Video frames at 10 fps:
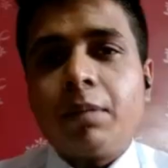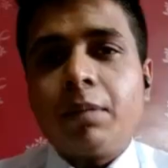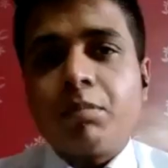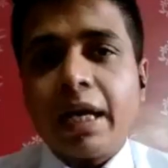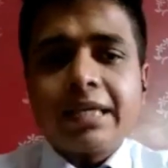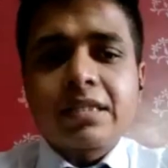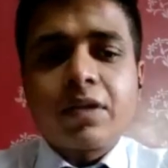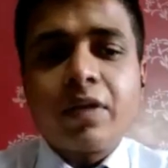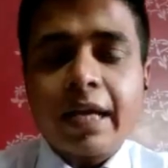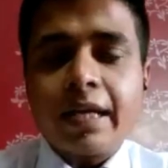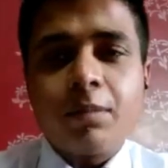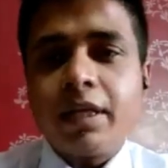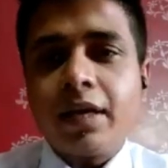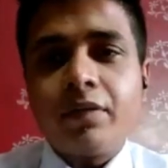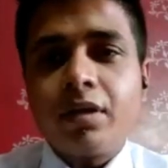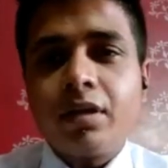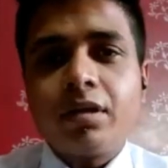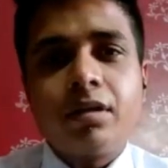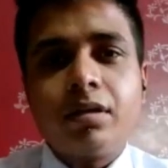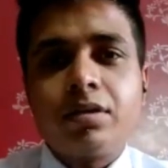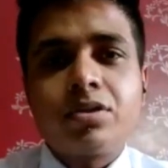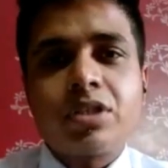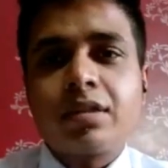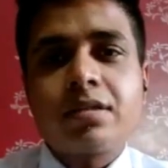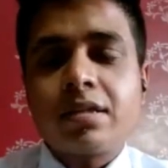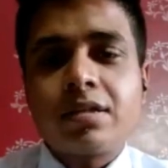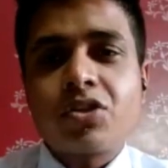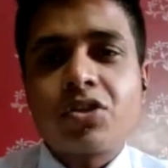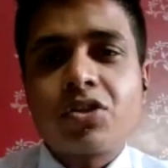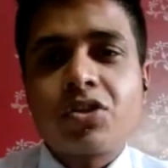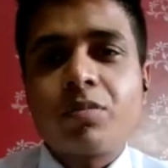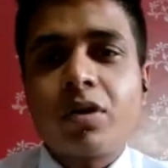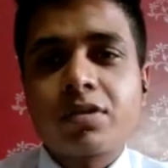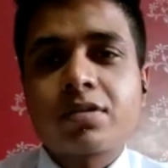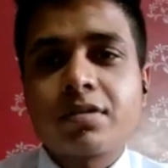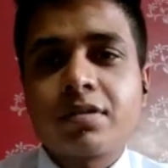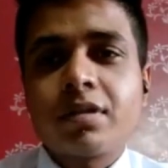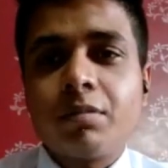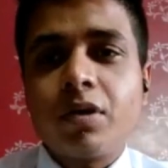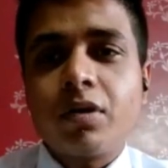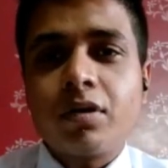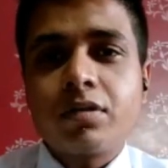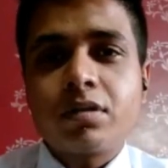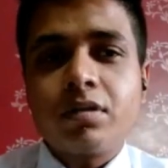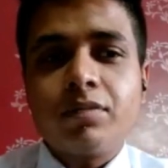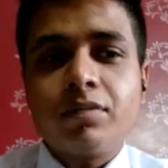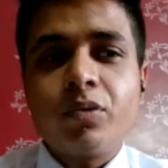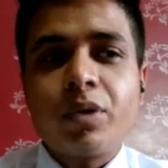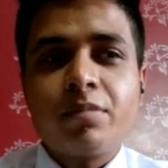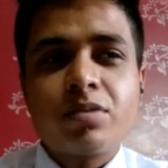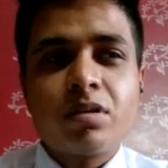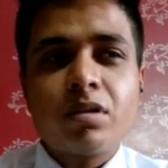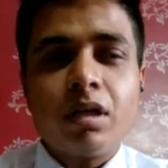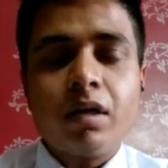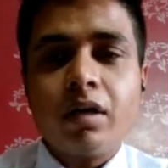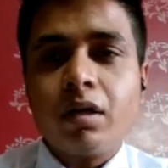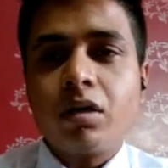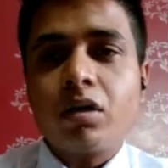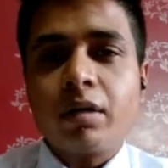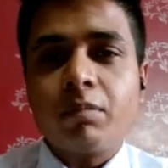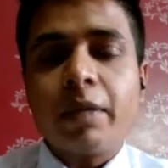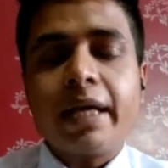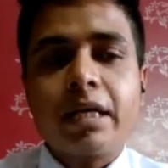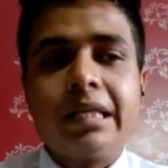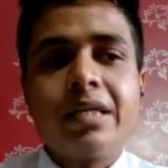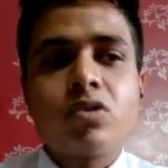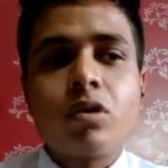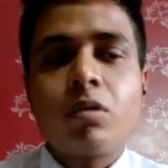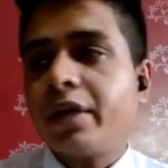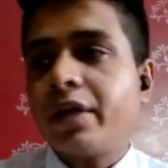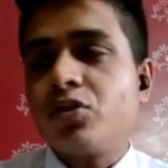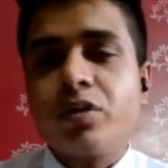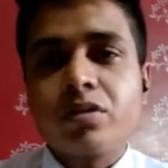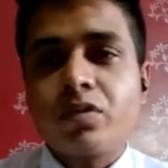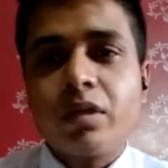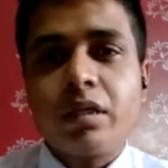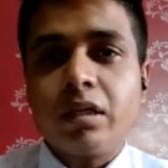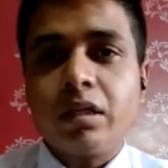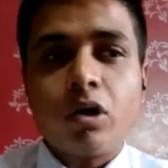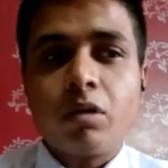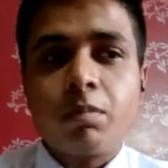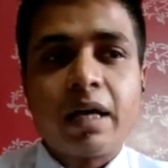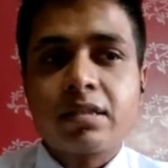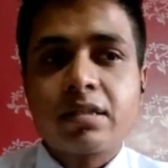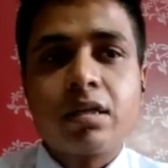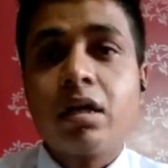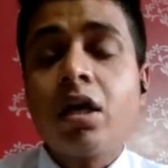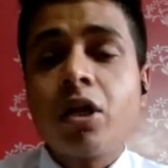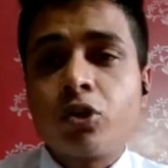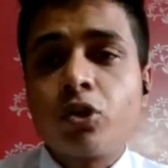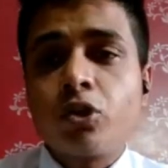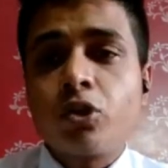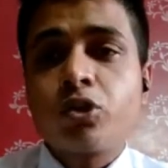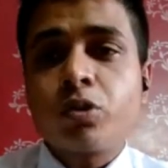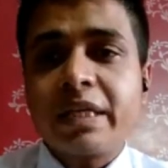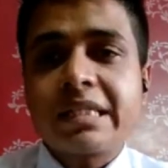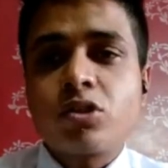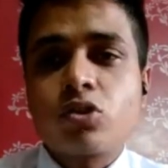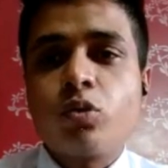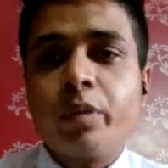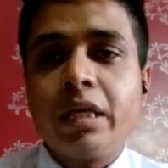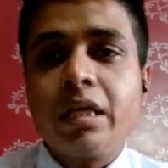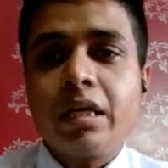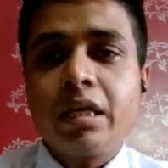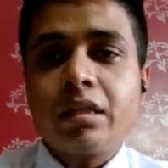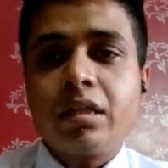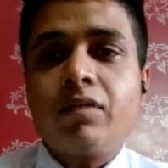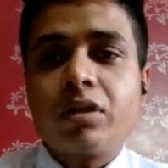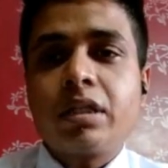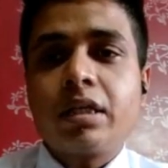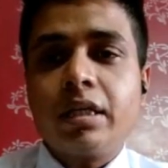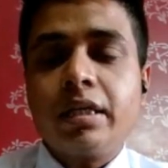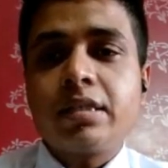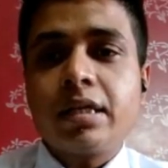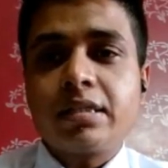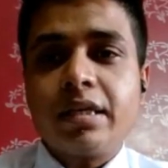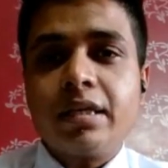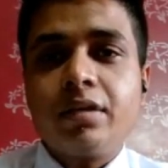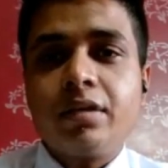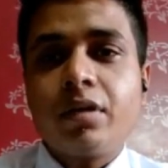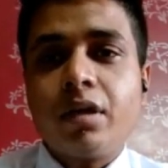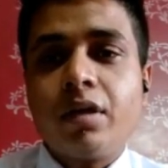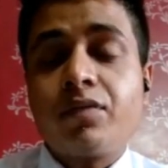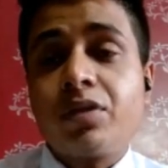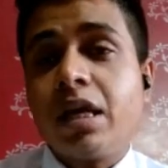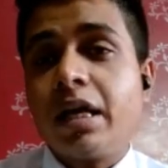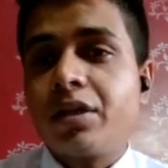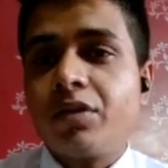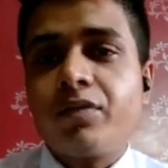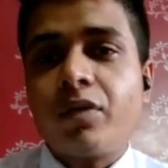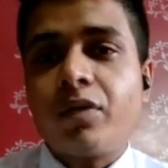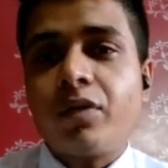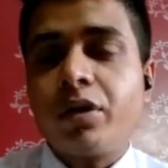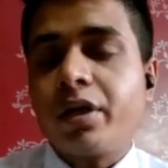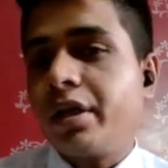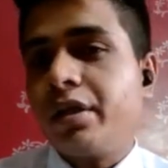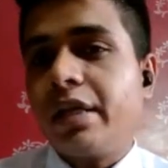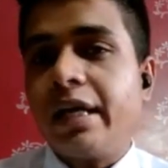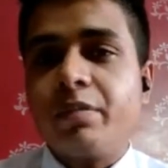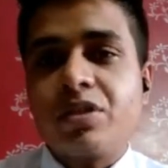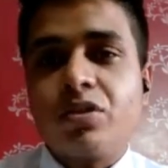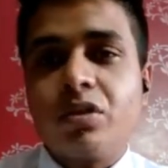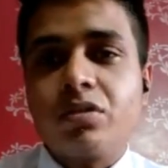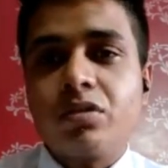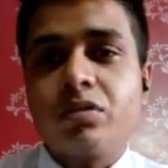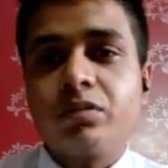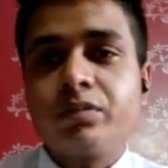survey randomly, I will check the suggestion box because few times my colleagues or my juniors will not pass the truth message to me that what their colleagues are saying if they are the faulted in that message also.